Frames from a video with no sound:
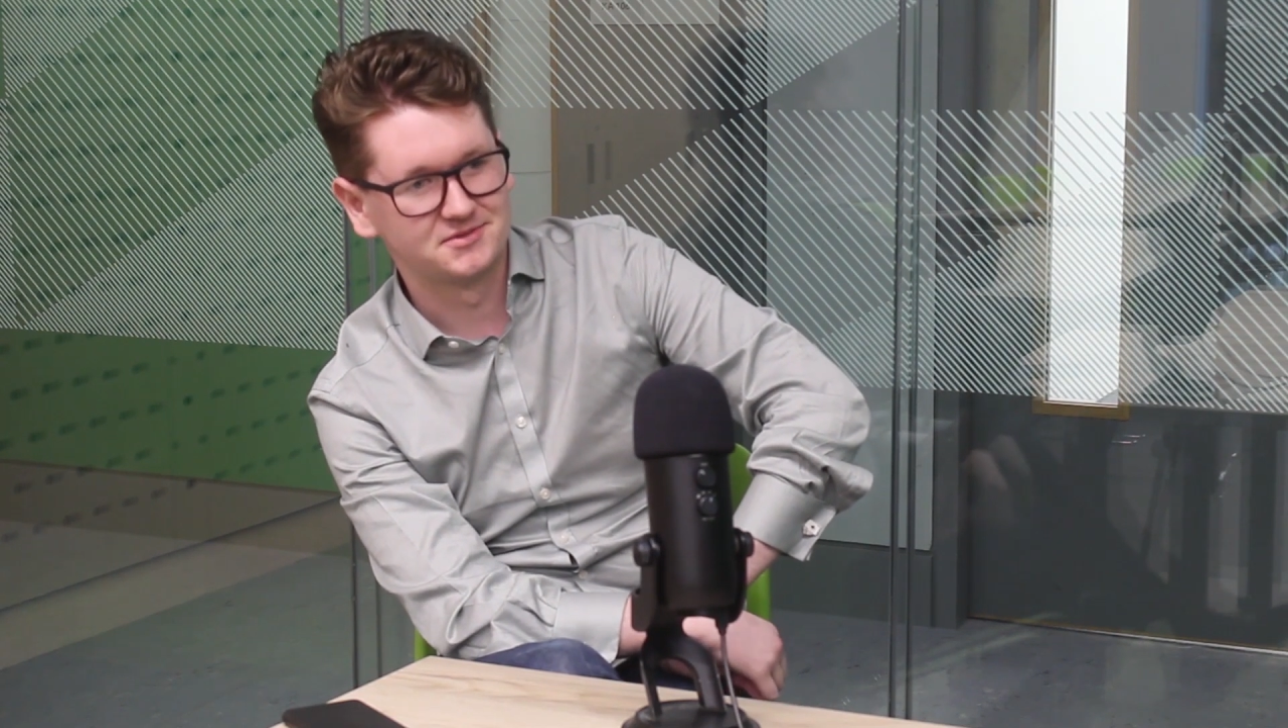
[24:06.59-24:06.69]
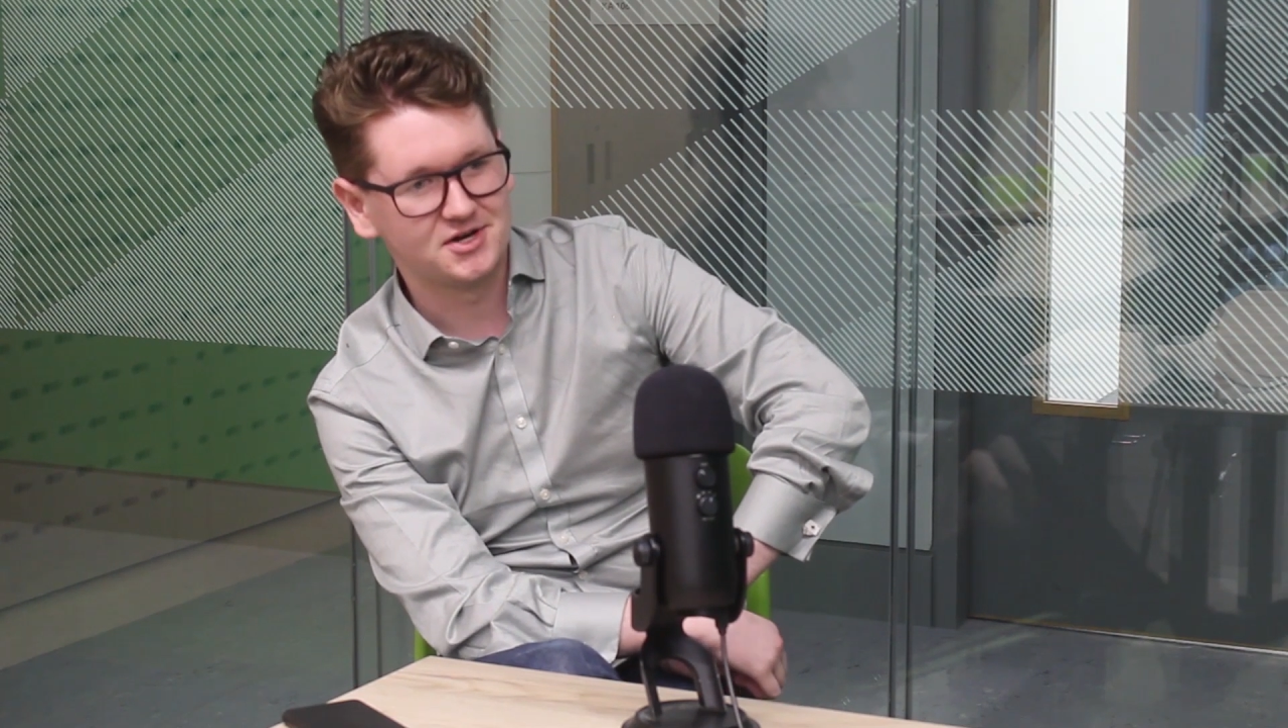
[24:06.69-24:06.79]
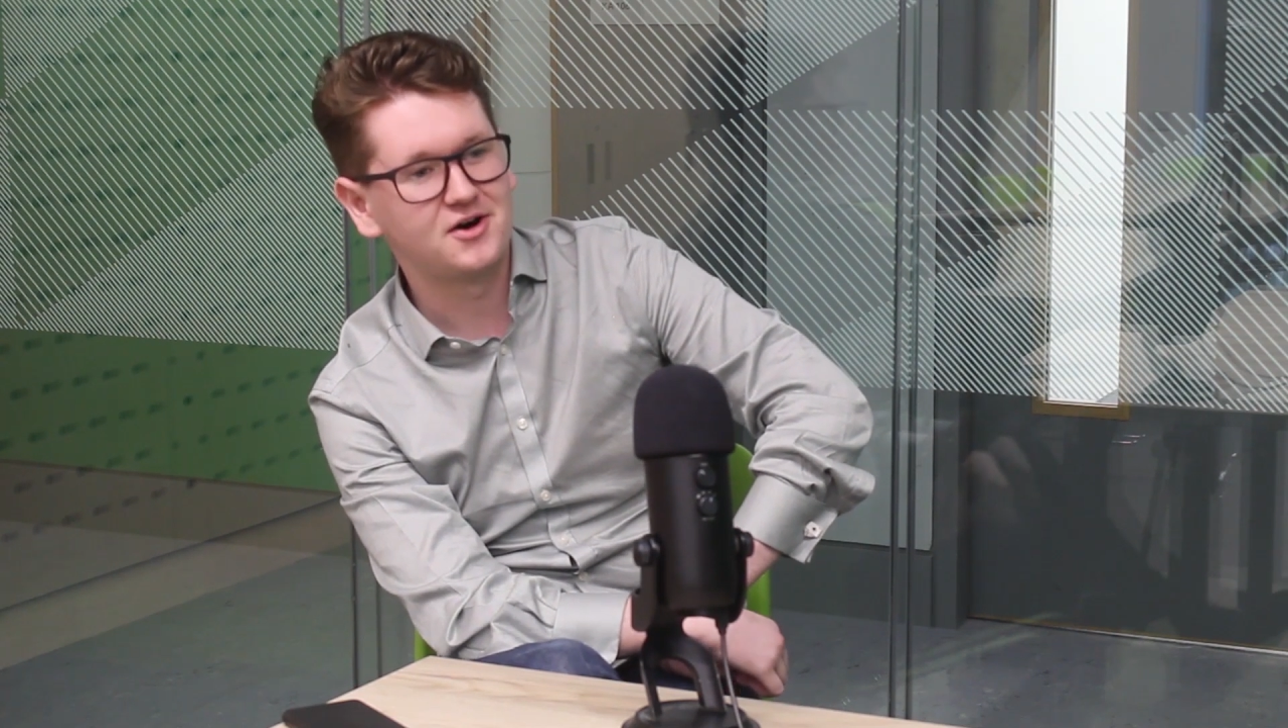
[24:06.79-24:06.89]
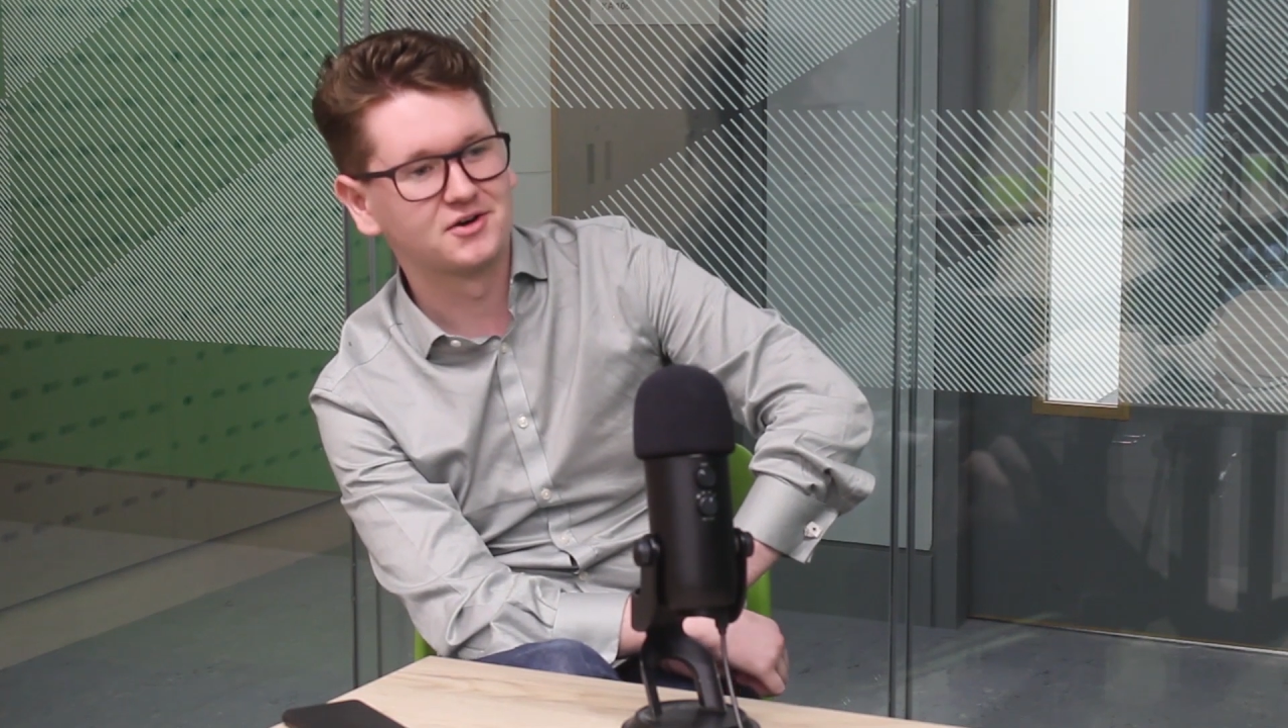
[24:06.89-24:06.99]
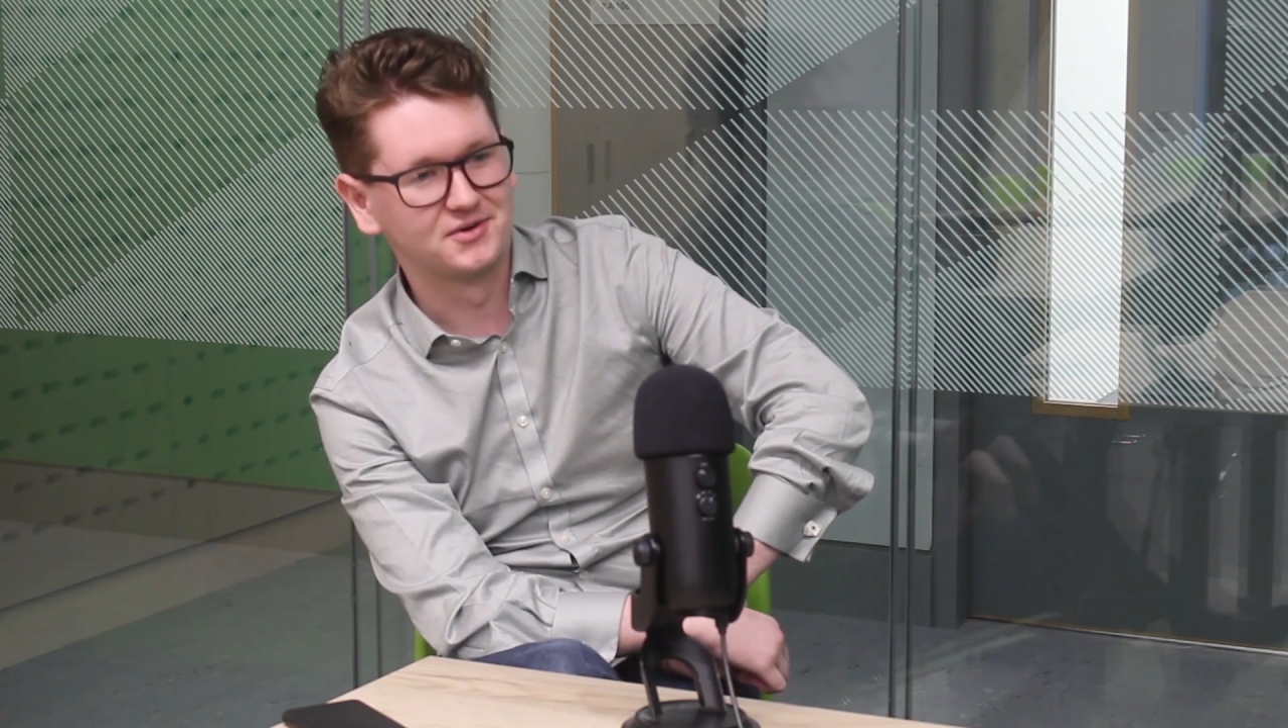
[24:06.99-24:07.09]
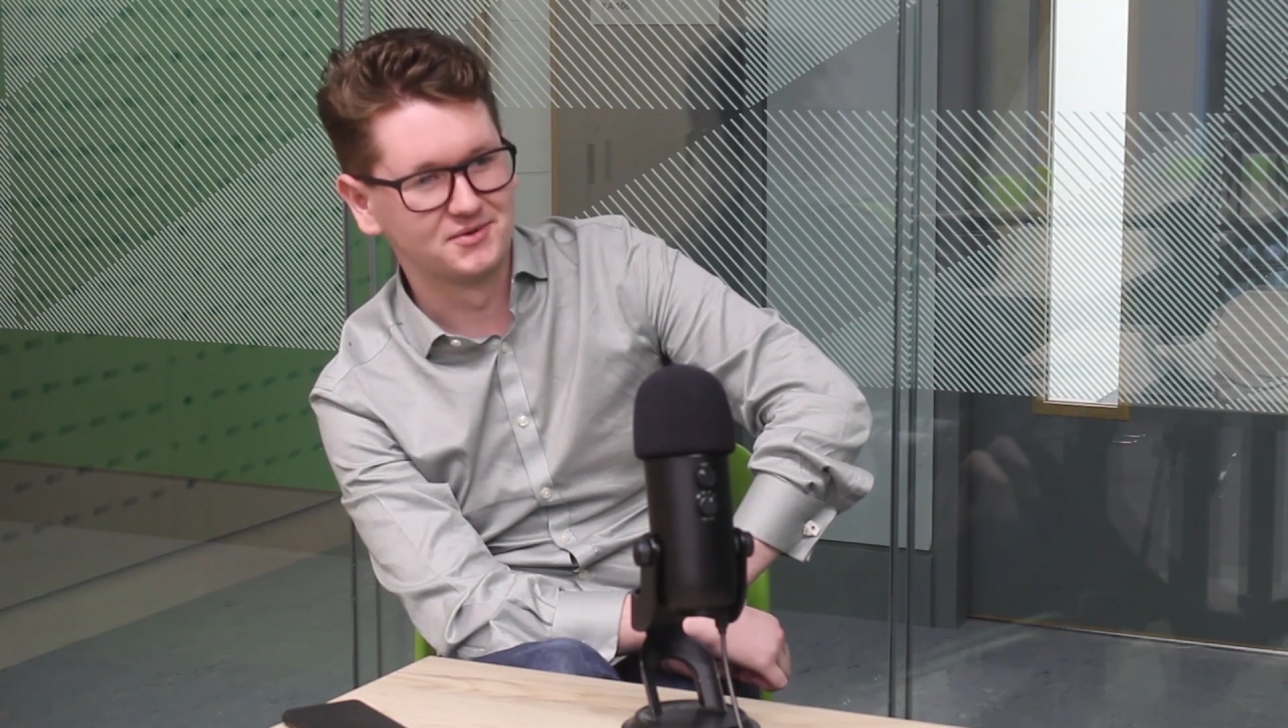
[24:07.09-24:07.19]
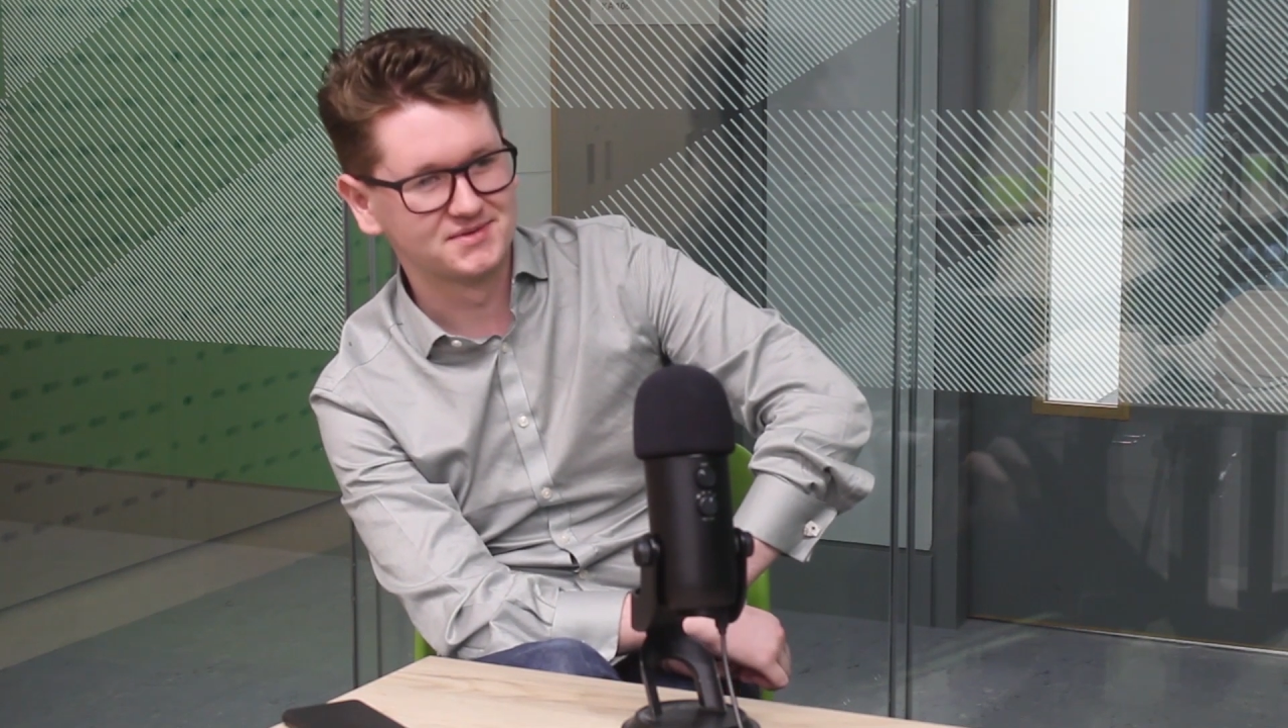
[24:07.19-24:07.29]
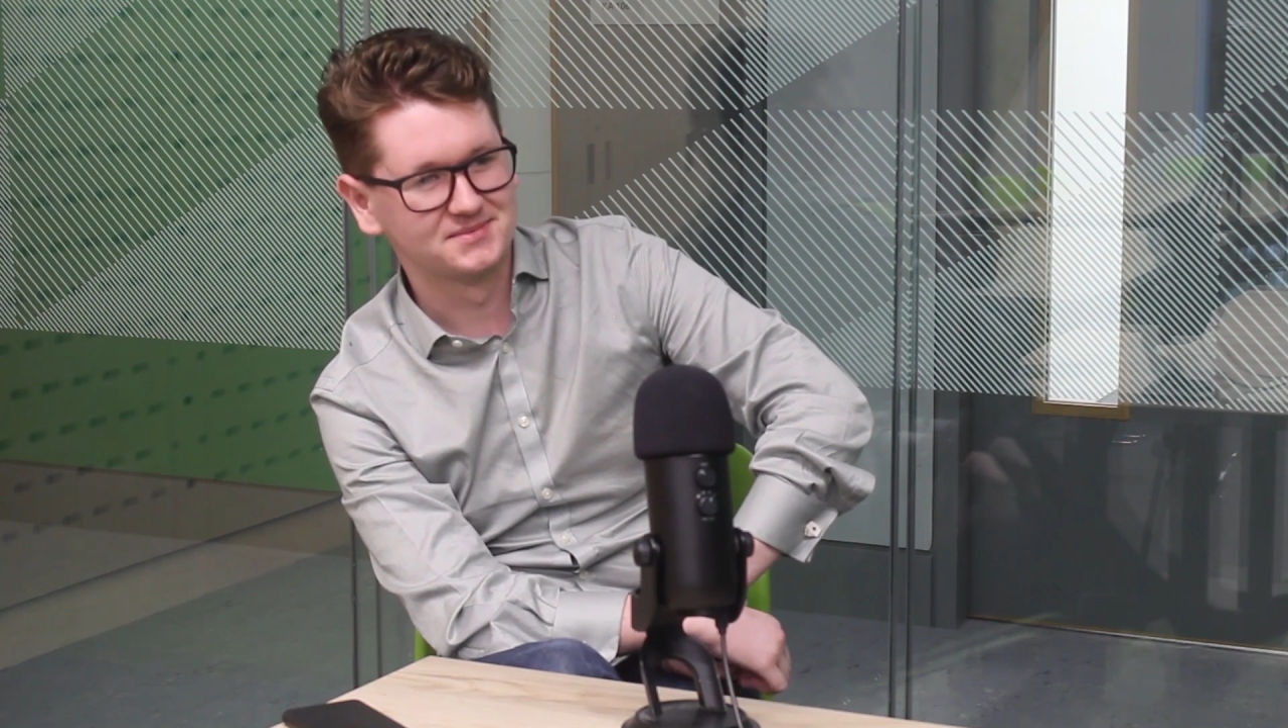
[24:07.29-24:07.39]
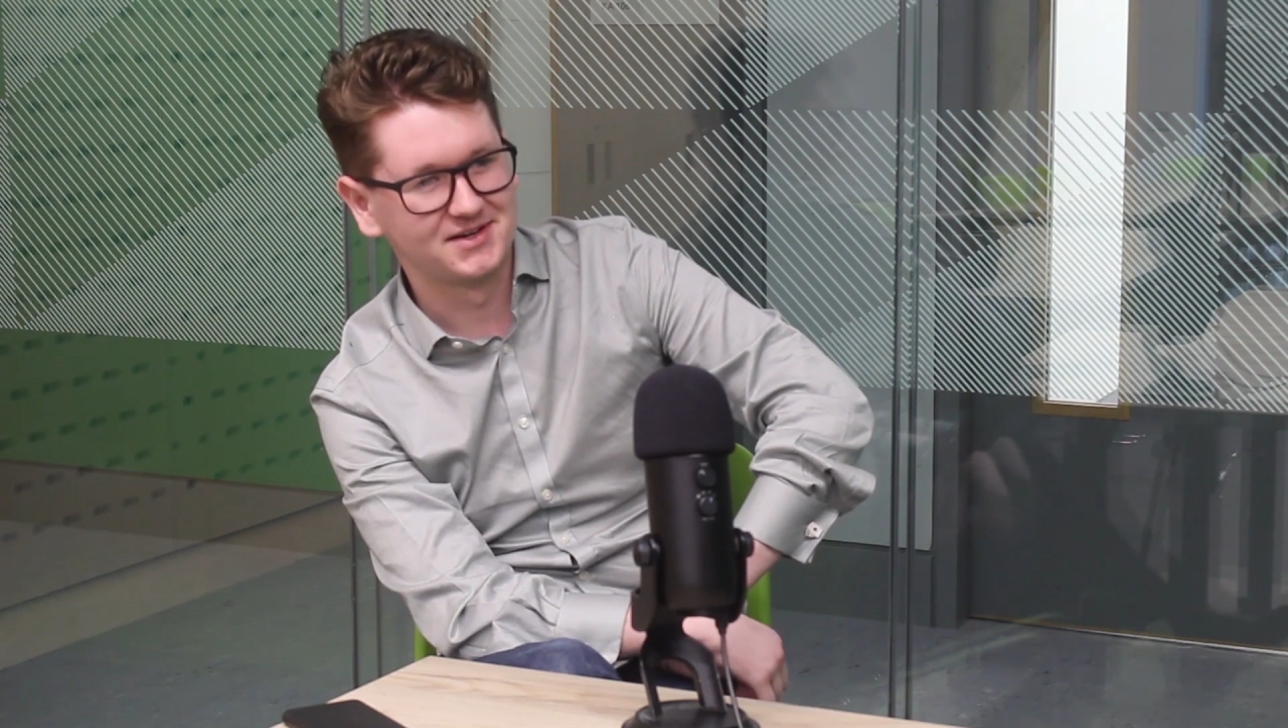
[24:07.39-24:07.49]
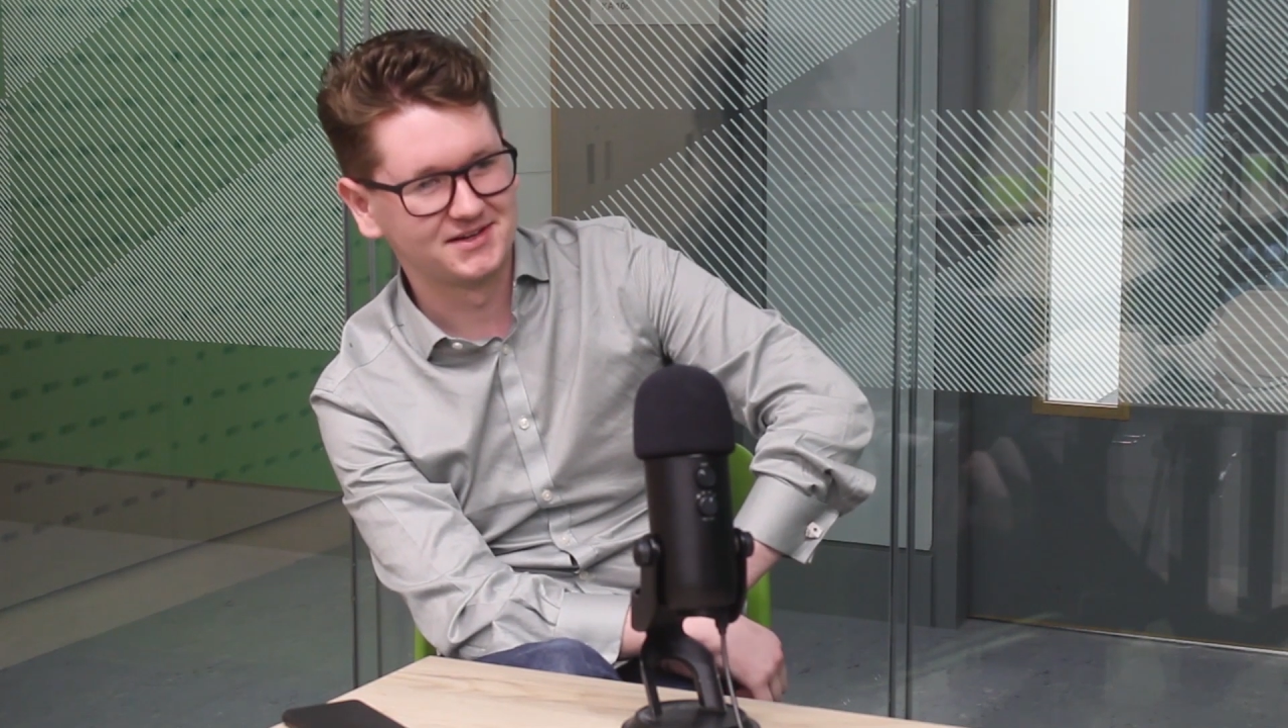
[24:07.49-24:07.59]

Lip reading: dog knows them,